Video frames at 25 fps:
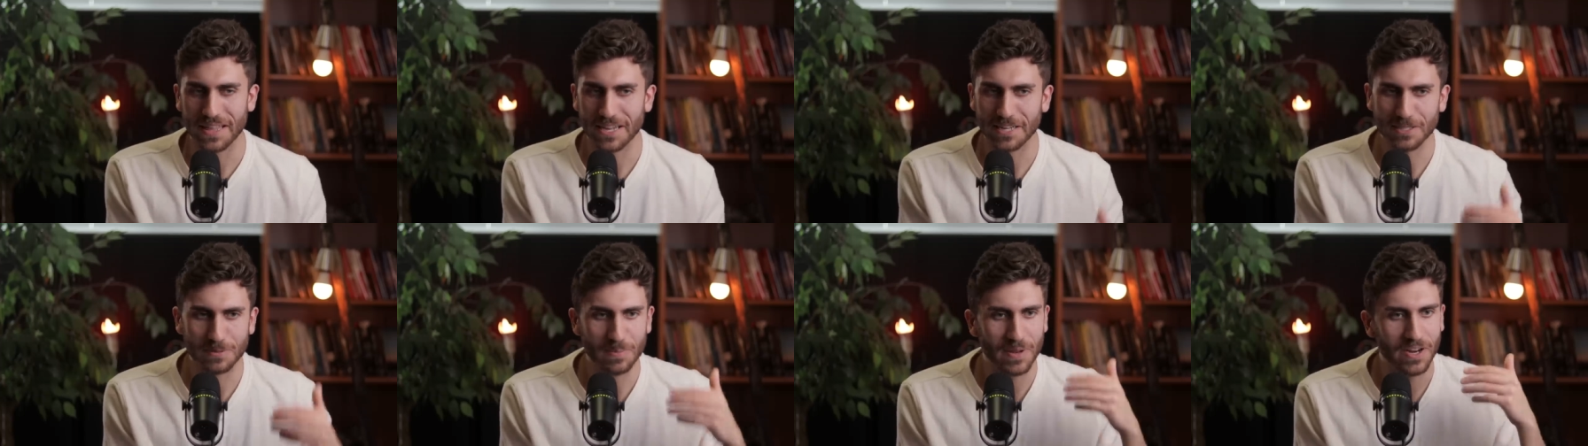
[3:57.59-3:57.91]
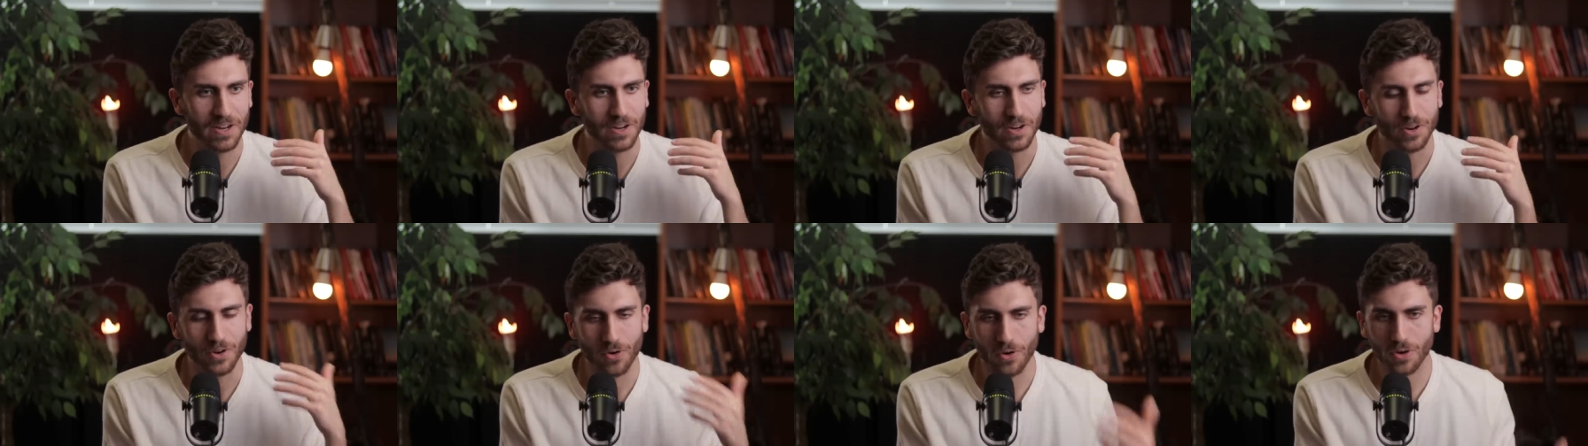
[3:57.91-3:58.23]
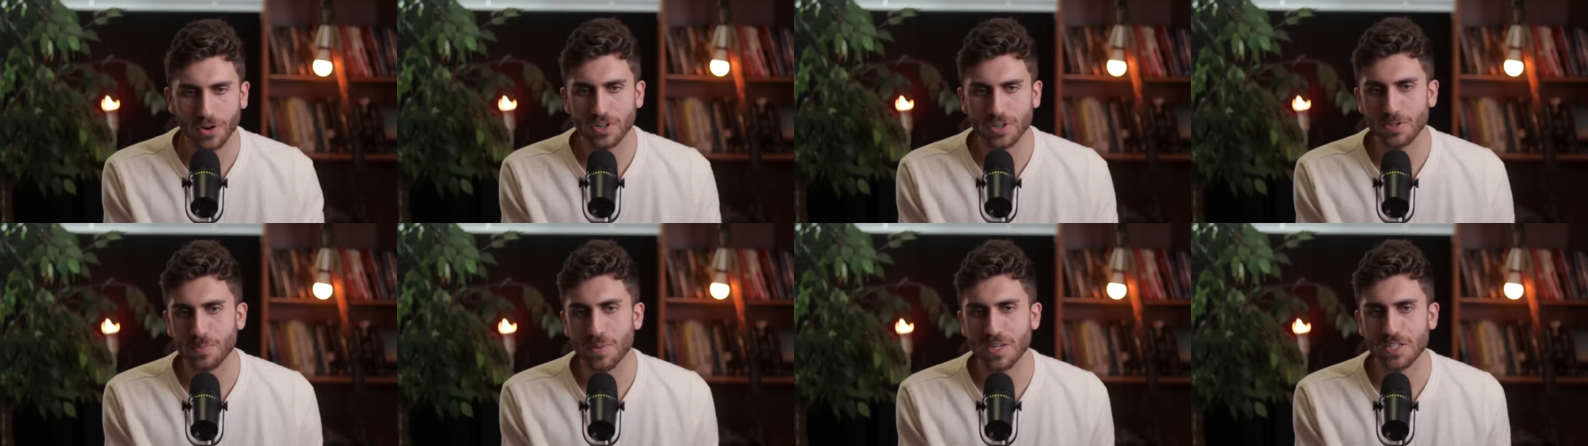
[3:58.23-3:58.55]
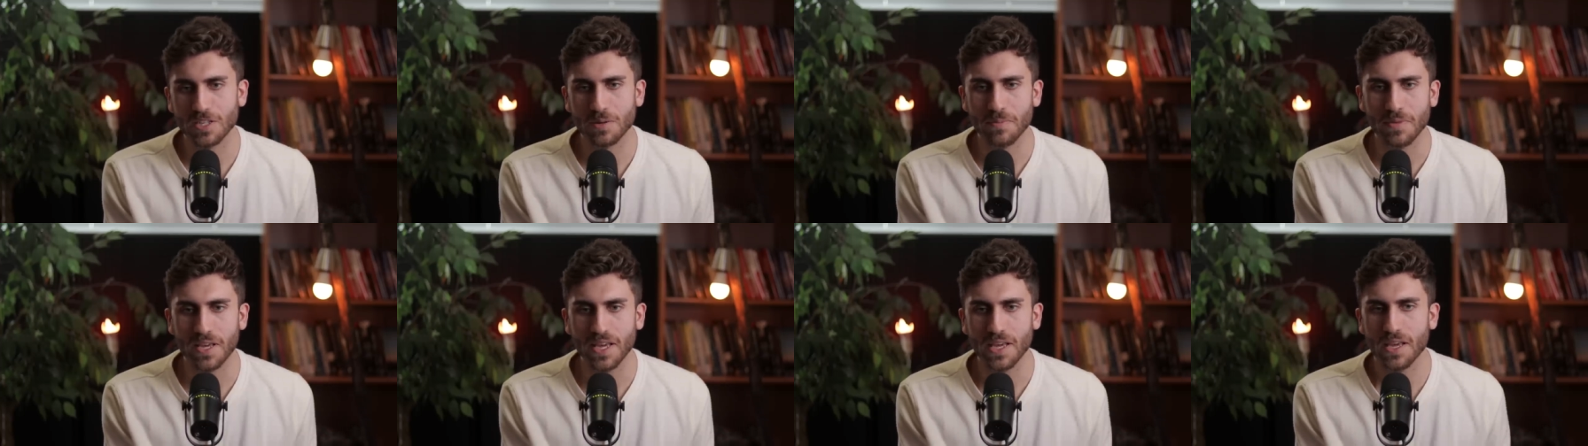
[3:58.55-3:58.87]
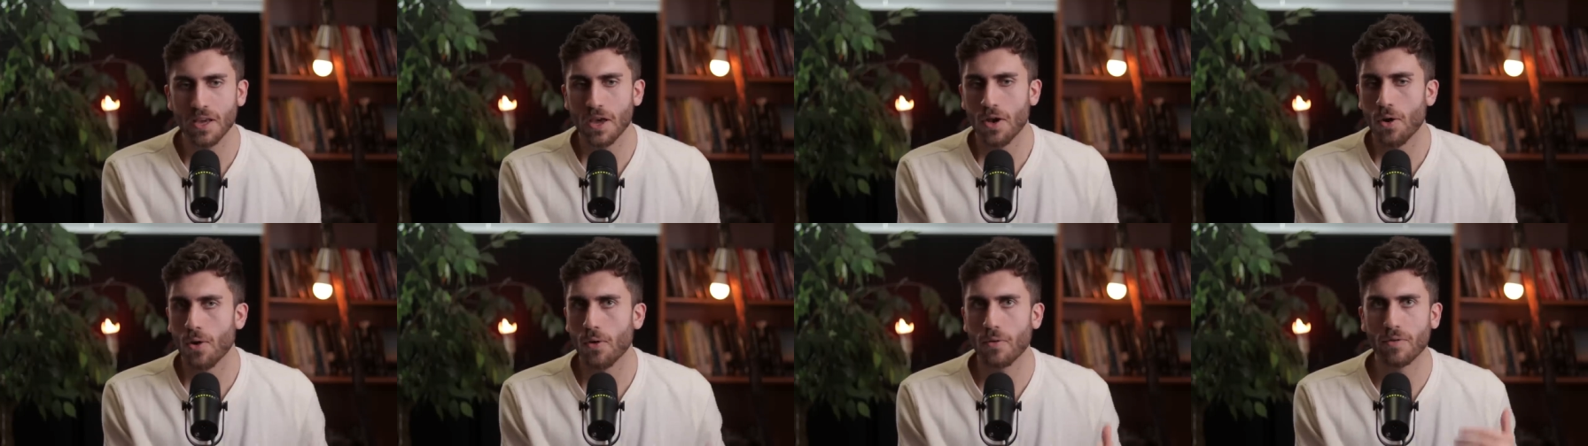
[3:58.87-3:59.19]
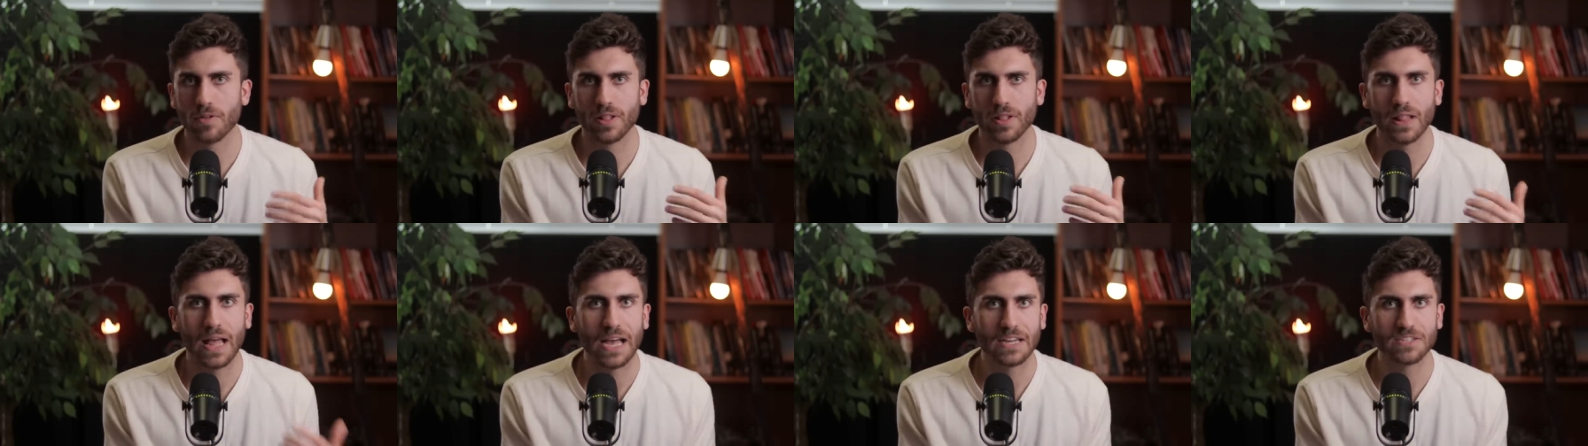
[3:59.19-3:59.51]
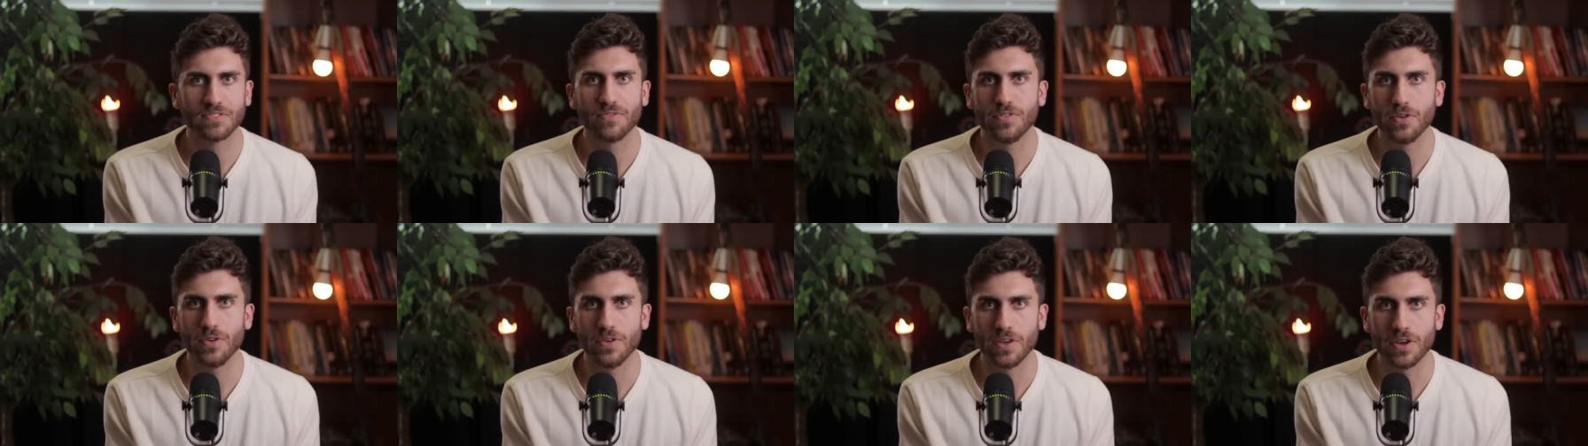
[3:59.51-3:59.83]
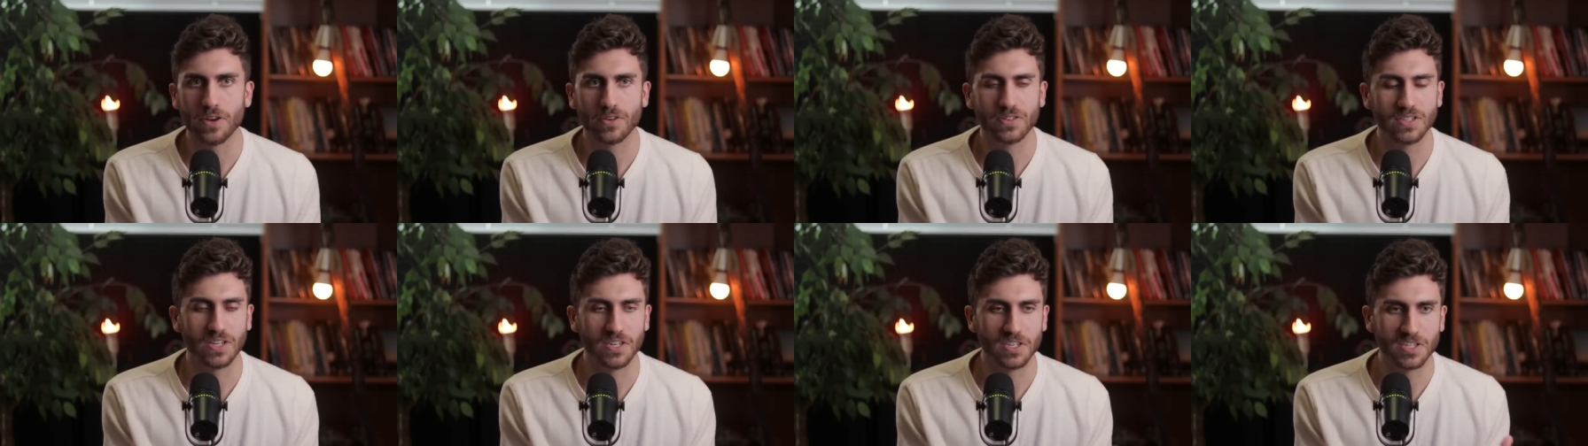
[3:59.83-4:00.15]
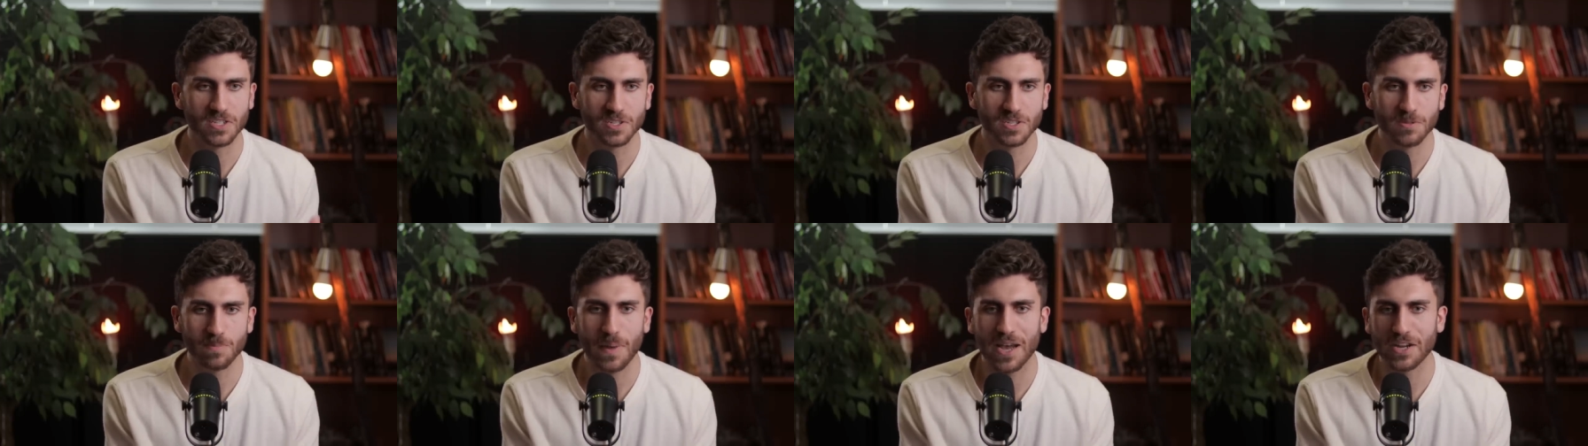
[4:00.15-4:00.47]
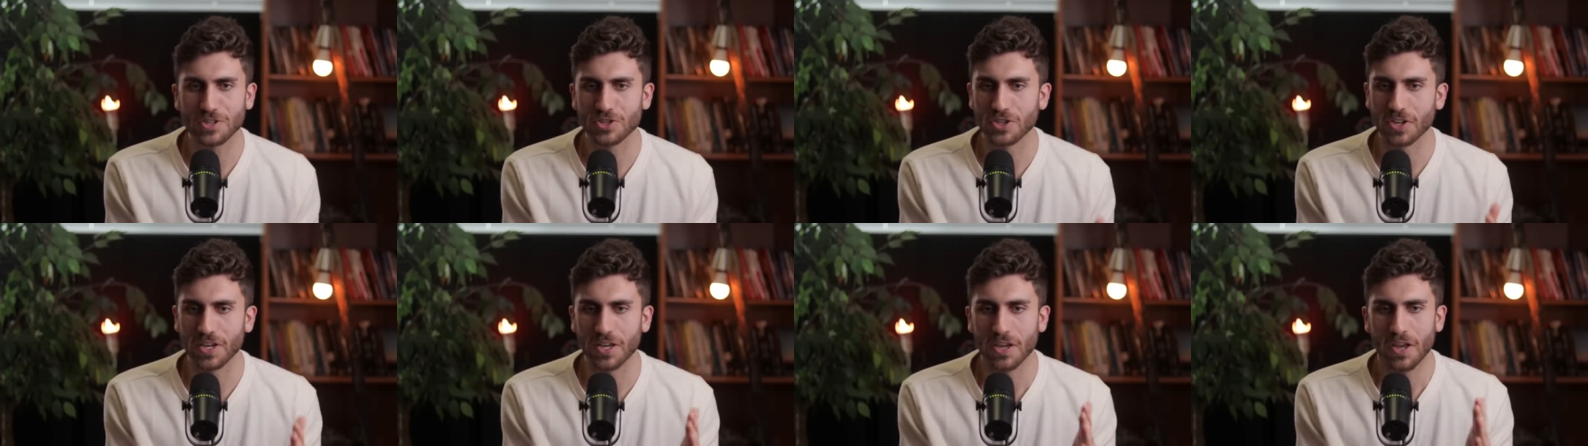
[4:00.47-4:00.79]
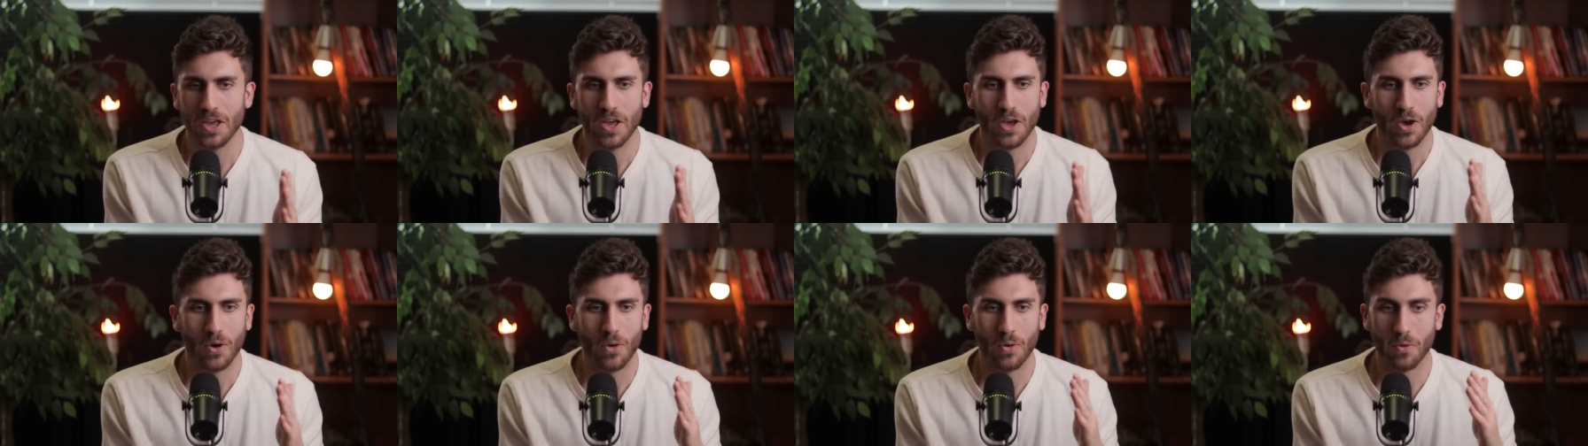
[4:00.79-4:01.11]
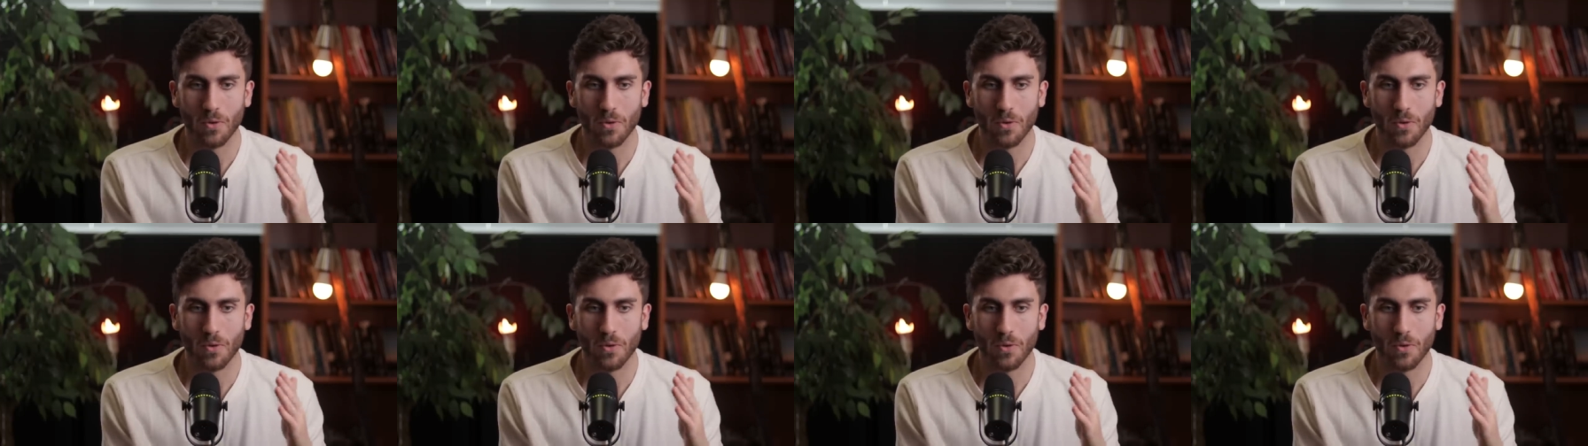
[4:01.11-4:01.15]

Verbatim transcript: that has been an encouragement to me over the last few years, and especially